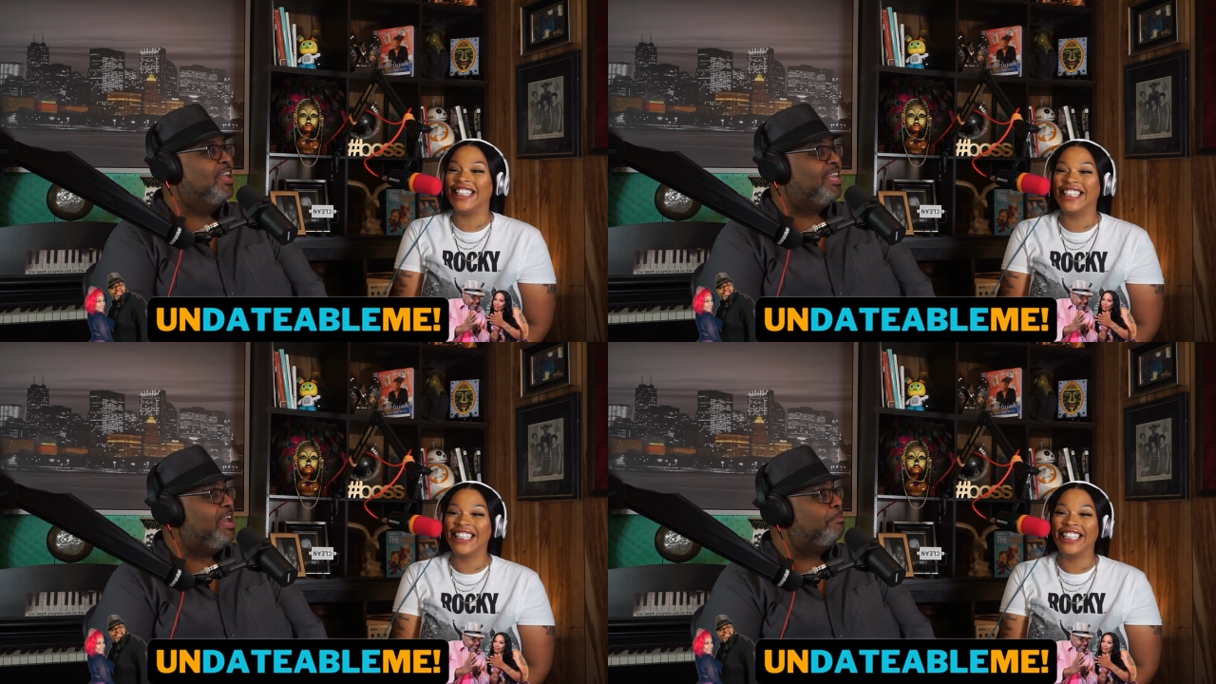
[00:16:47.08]

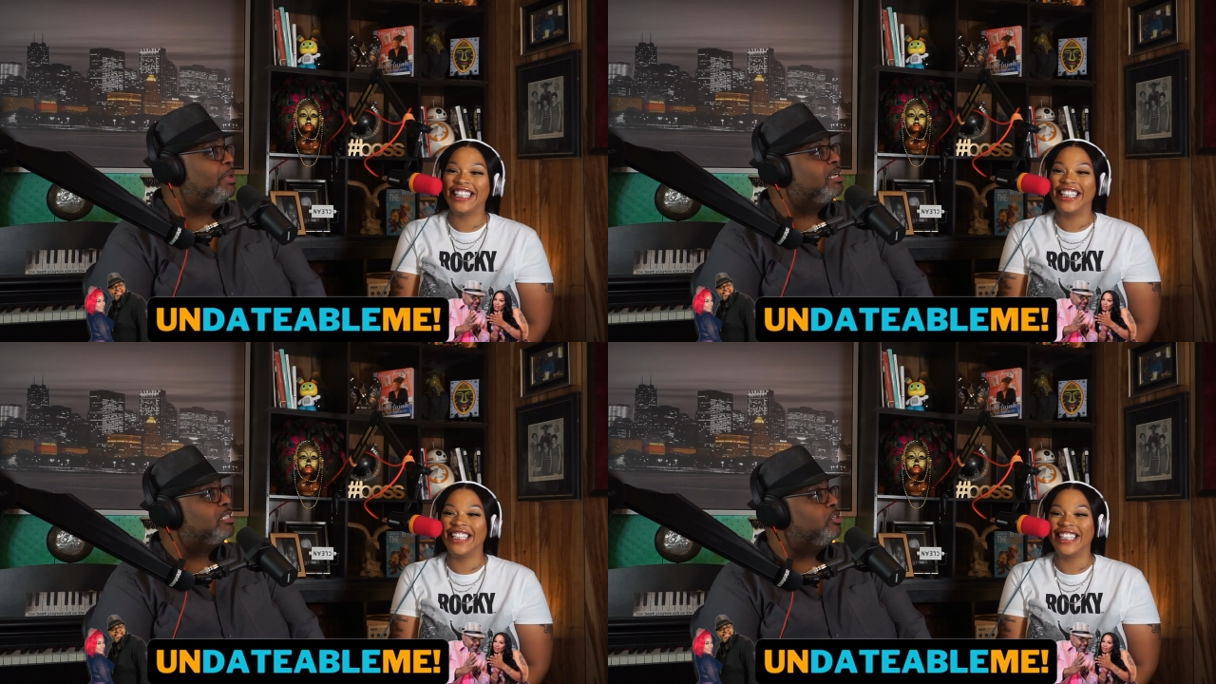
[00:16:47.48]
Speaker 1: Yeah,
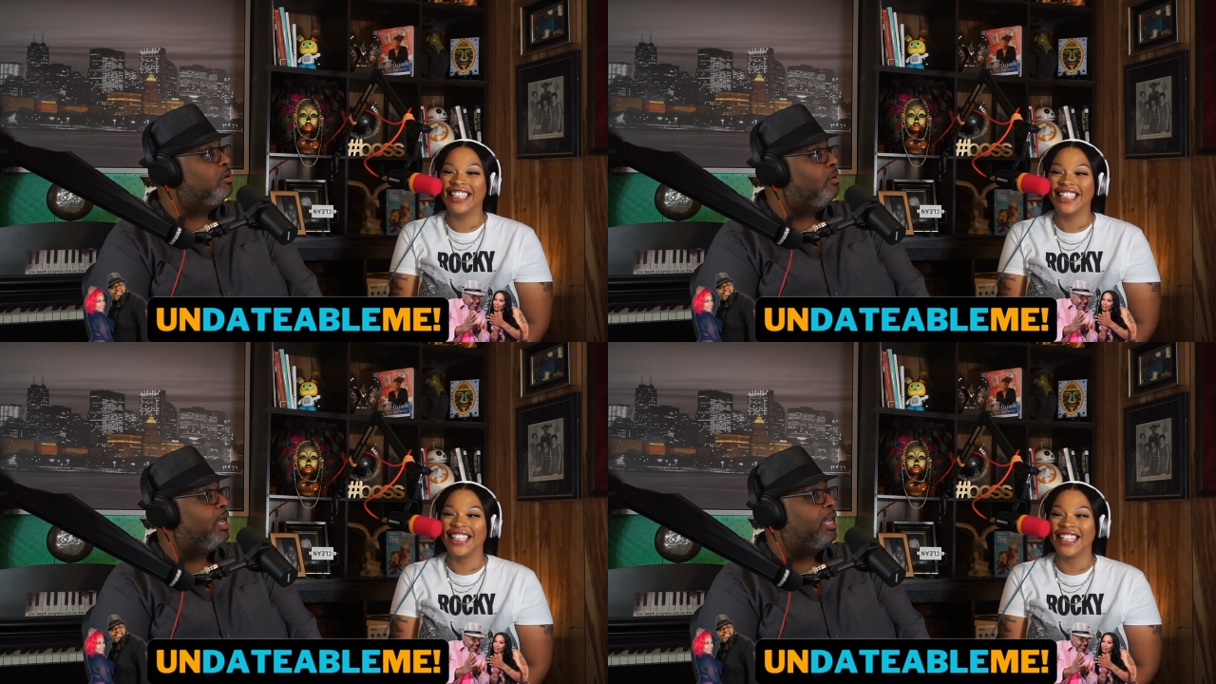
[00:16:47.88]
because, you
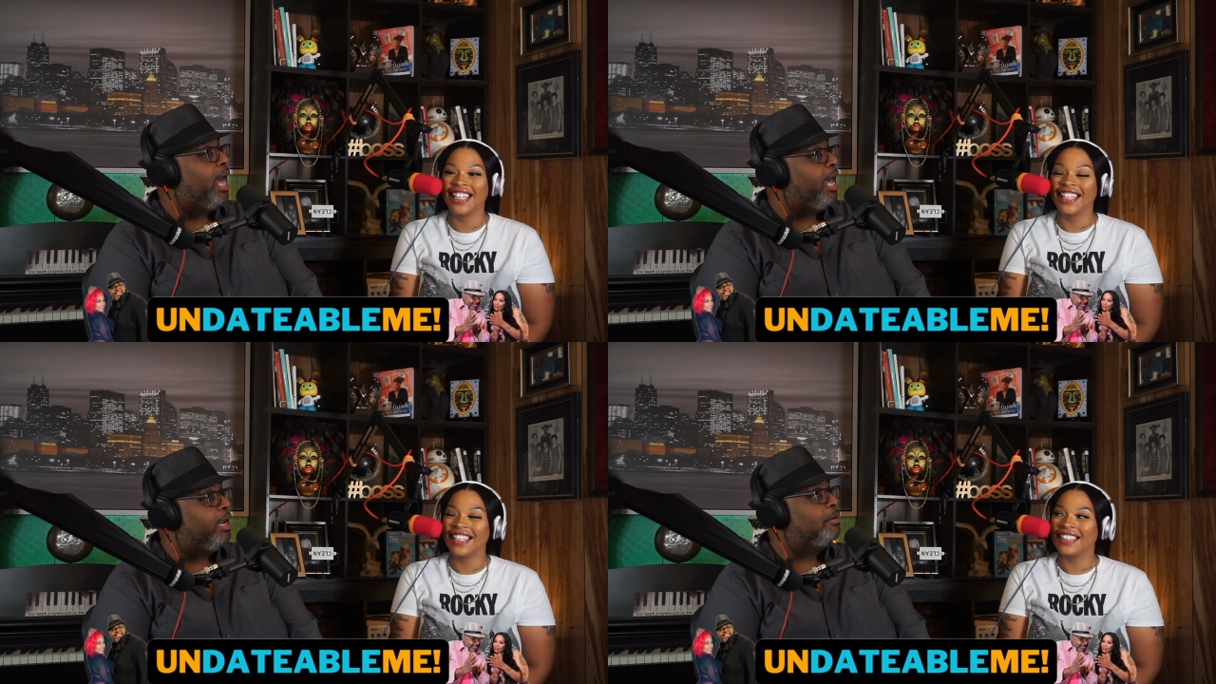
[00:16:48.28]
know, a
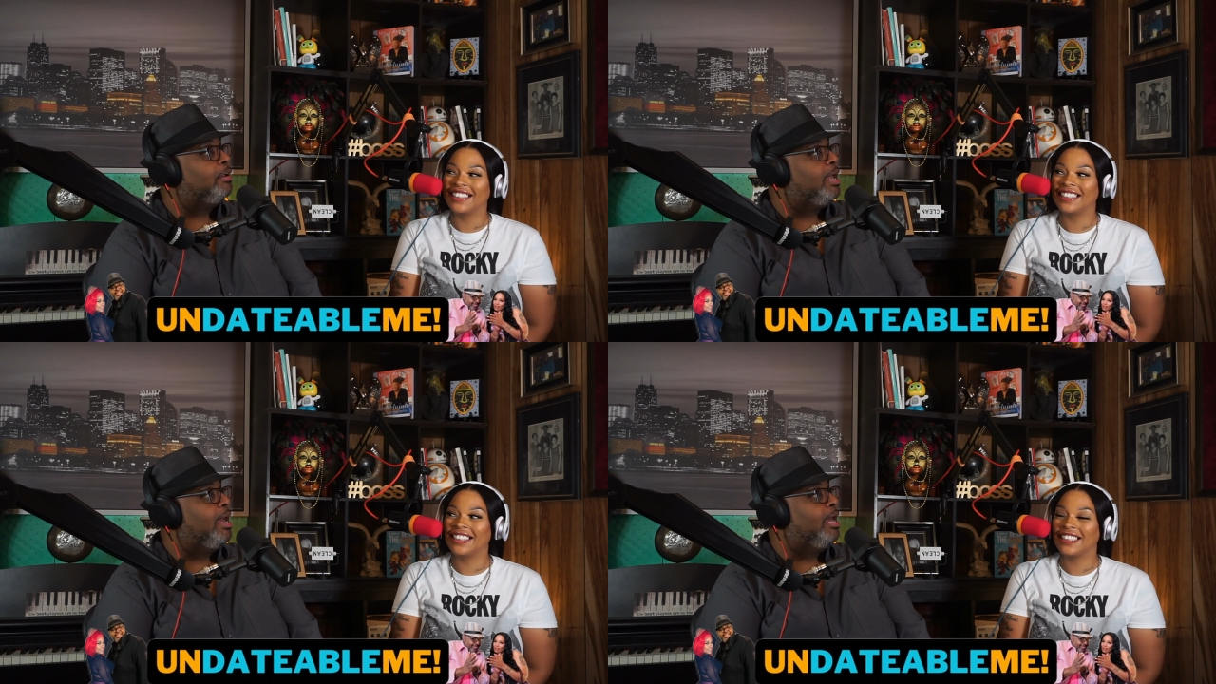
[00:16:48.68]
lot
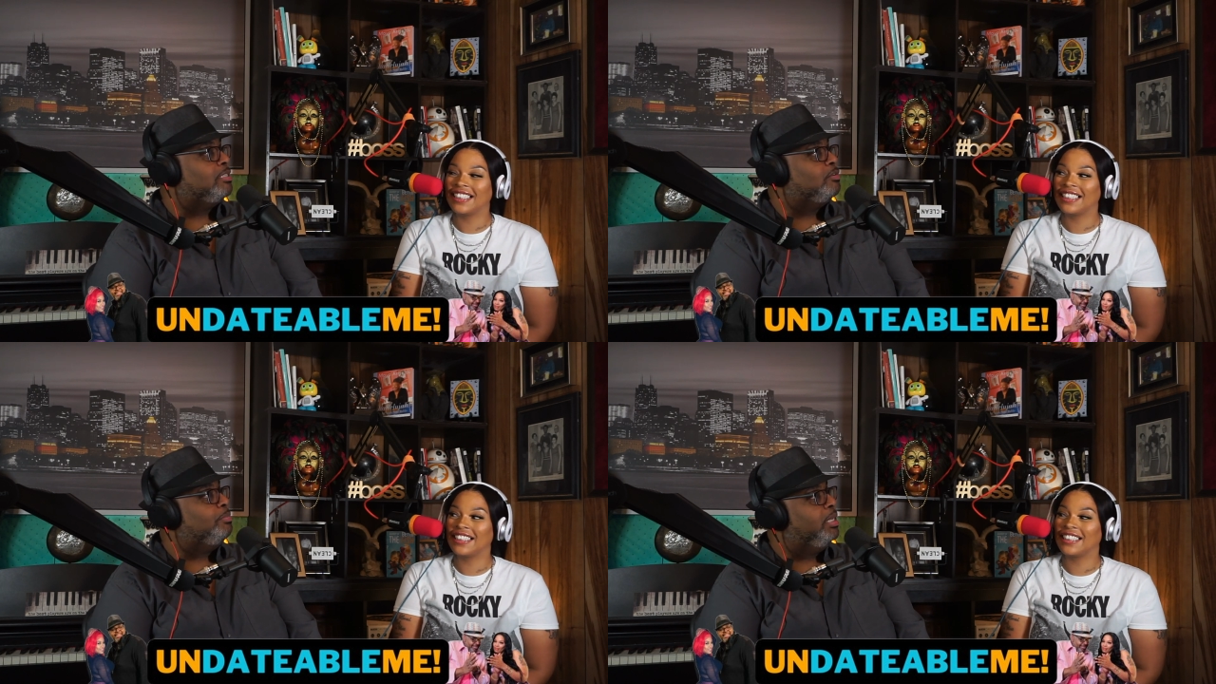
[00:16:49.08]
of
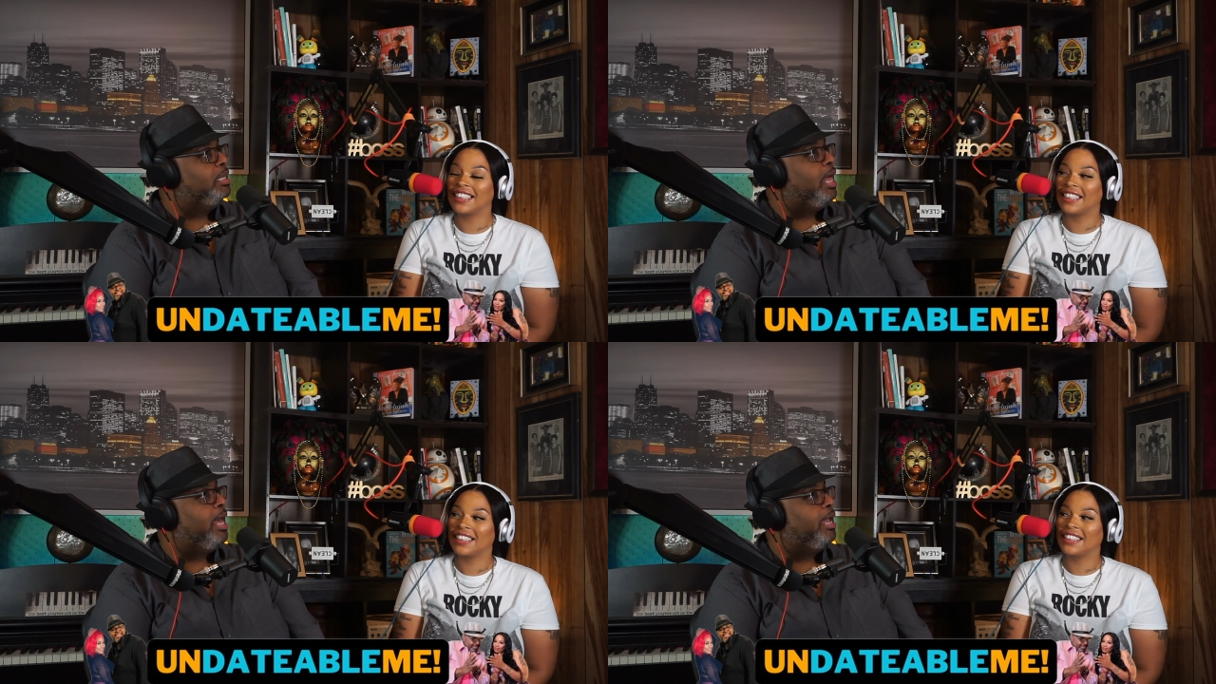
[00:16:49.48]
guys will be
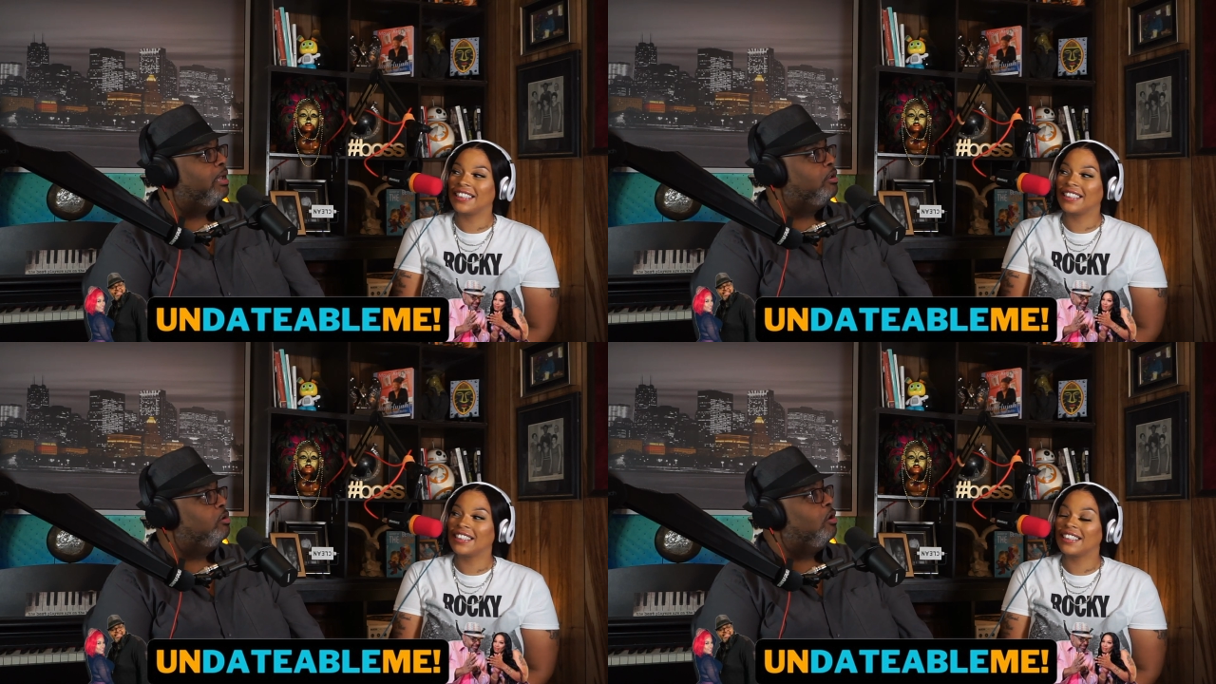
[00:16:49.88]
like,
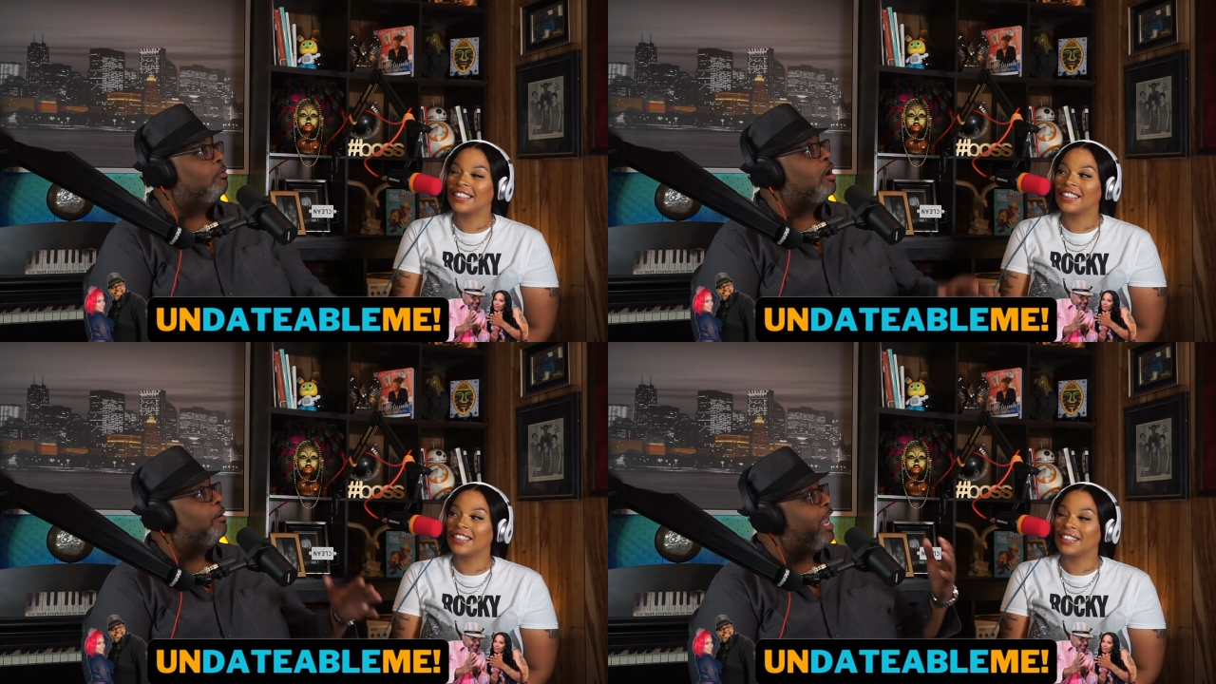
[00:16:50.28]
you know,
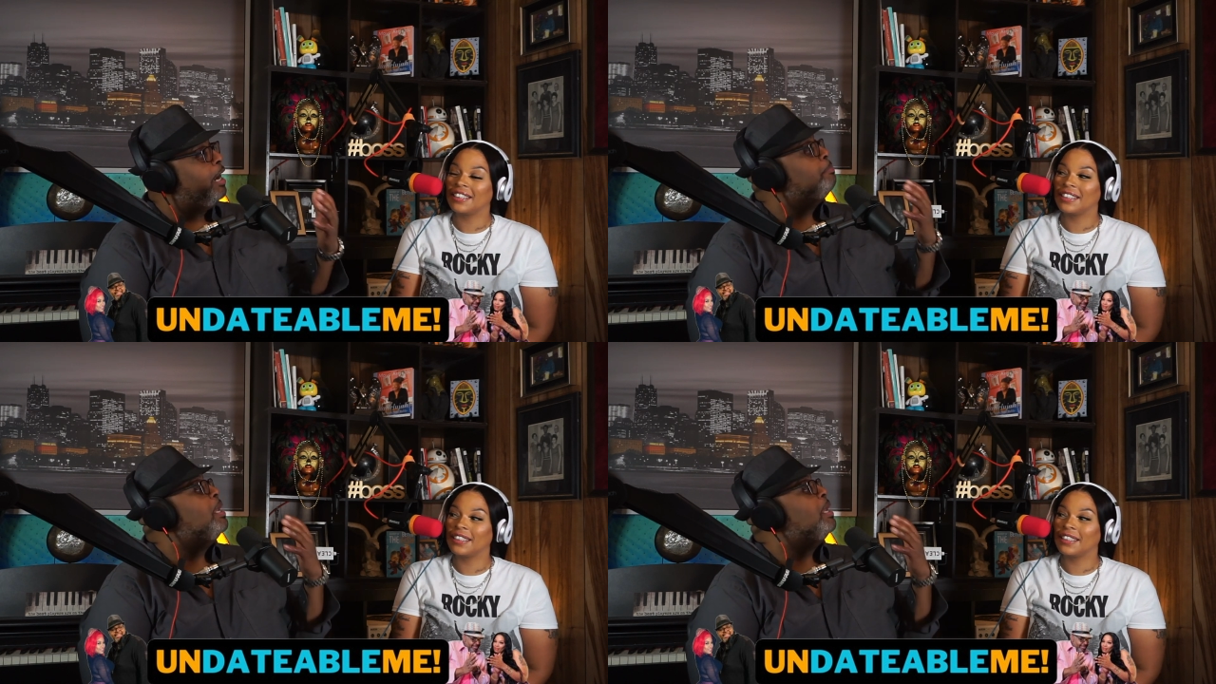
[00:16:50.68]
a lot of